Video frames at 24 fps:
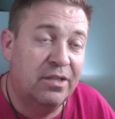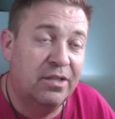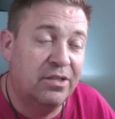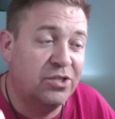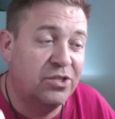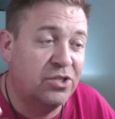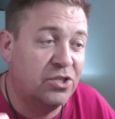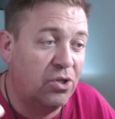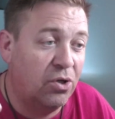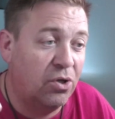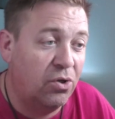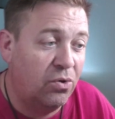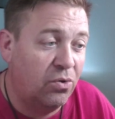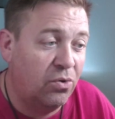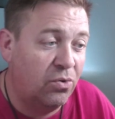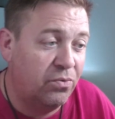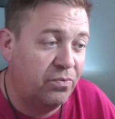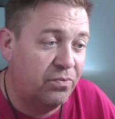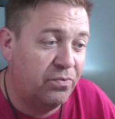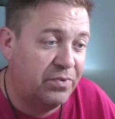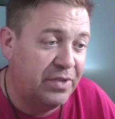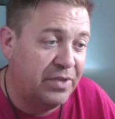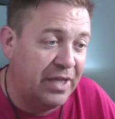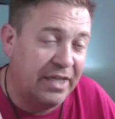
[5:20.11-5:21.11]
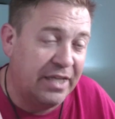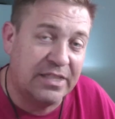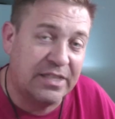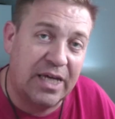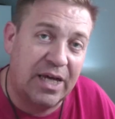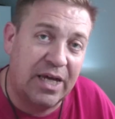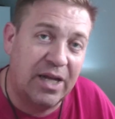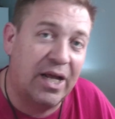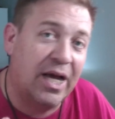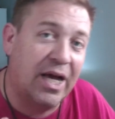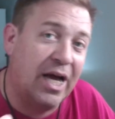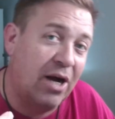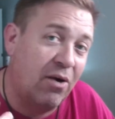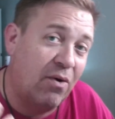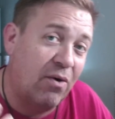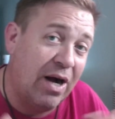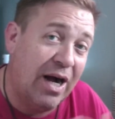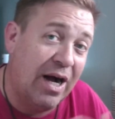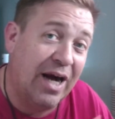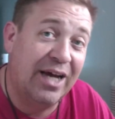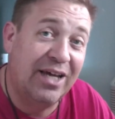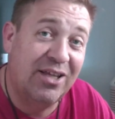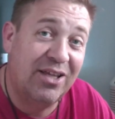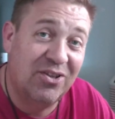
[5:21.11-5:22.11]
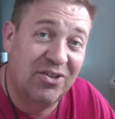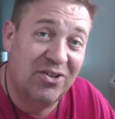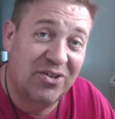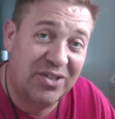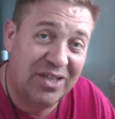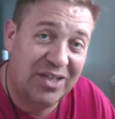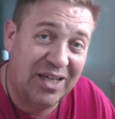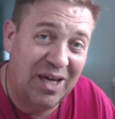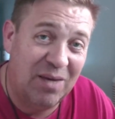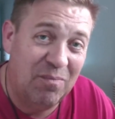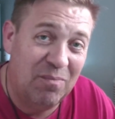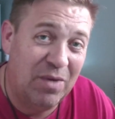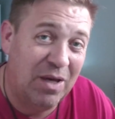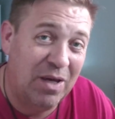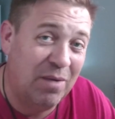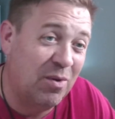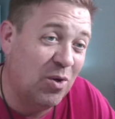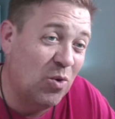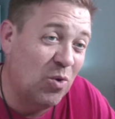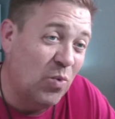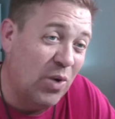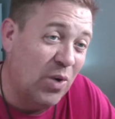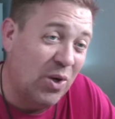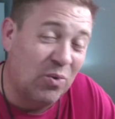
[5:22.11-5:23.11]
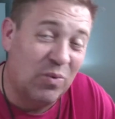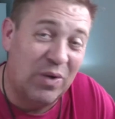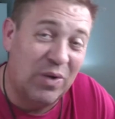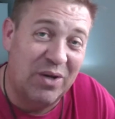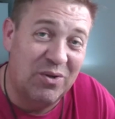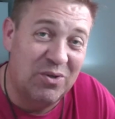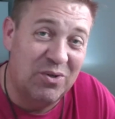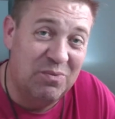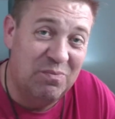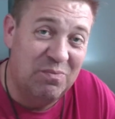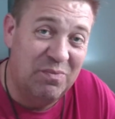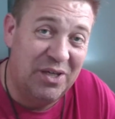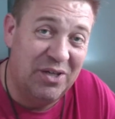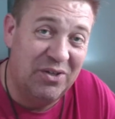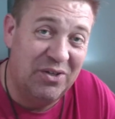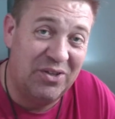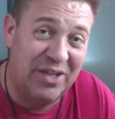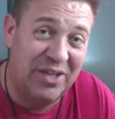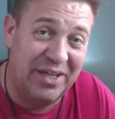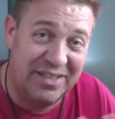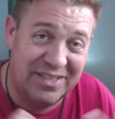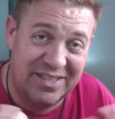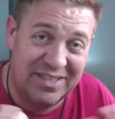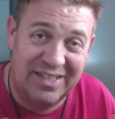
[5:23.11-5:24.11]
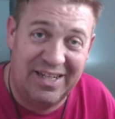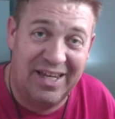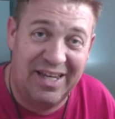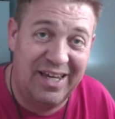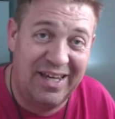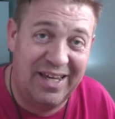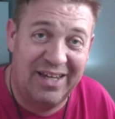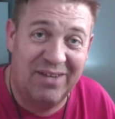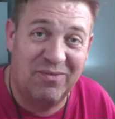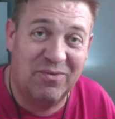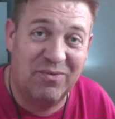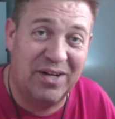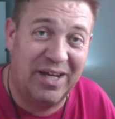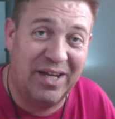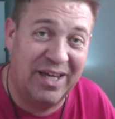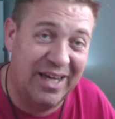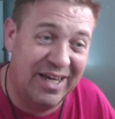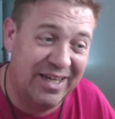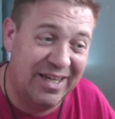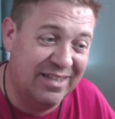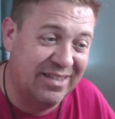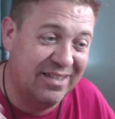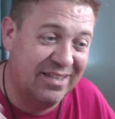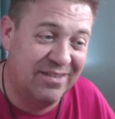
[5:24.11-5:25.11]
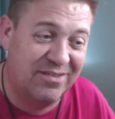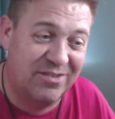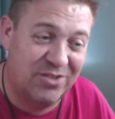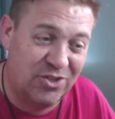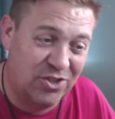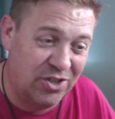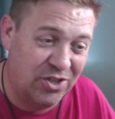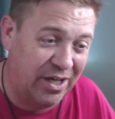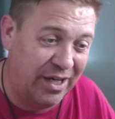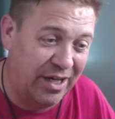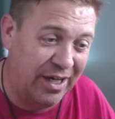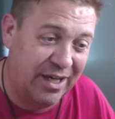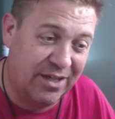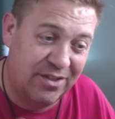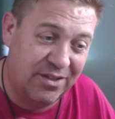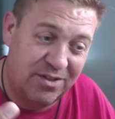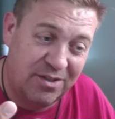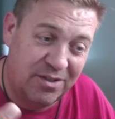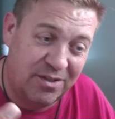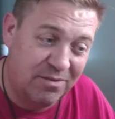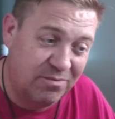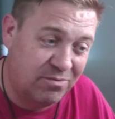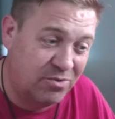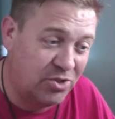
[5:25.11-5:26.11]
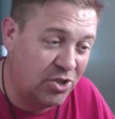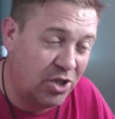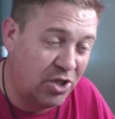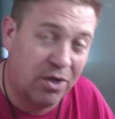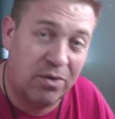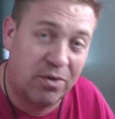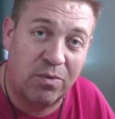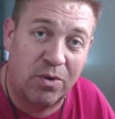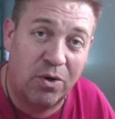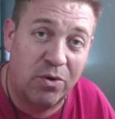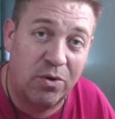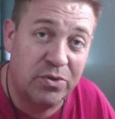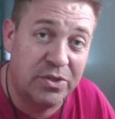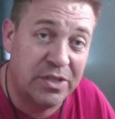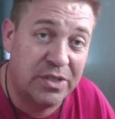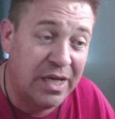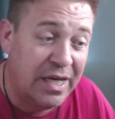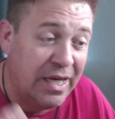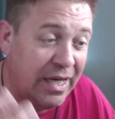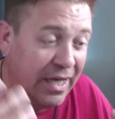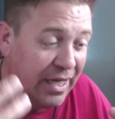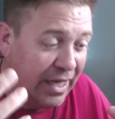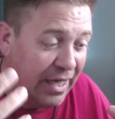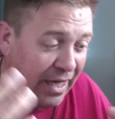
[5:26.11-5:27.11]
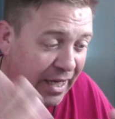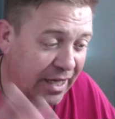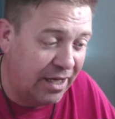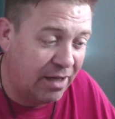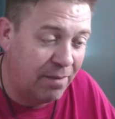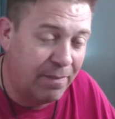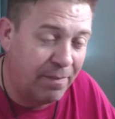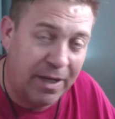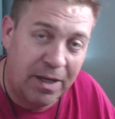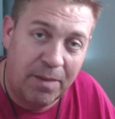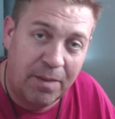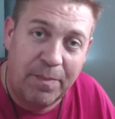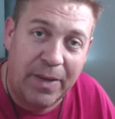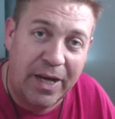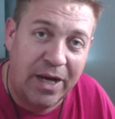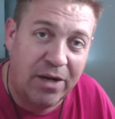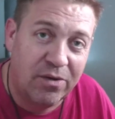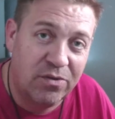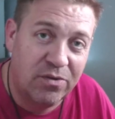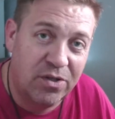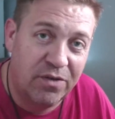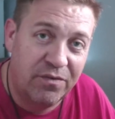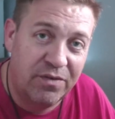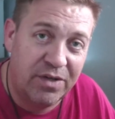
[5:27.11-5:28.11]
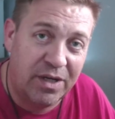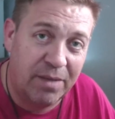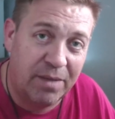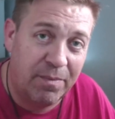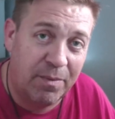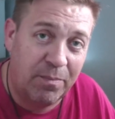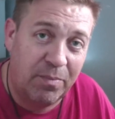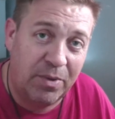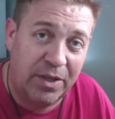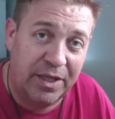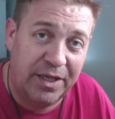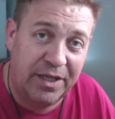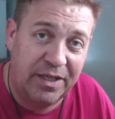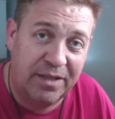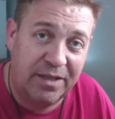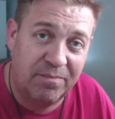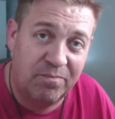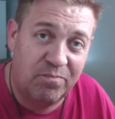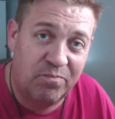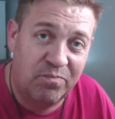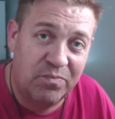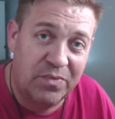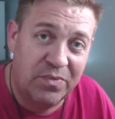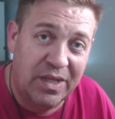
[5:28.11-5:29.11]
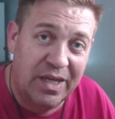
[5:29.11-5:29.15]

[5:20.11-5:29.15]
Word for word: So that's kind of how I look at maybe a well-rounded meal. Like today when I had the I had the chuck roast, I had about a pound of it on my plate.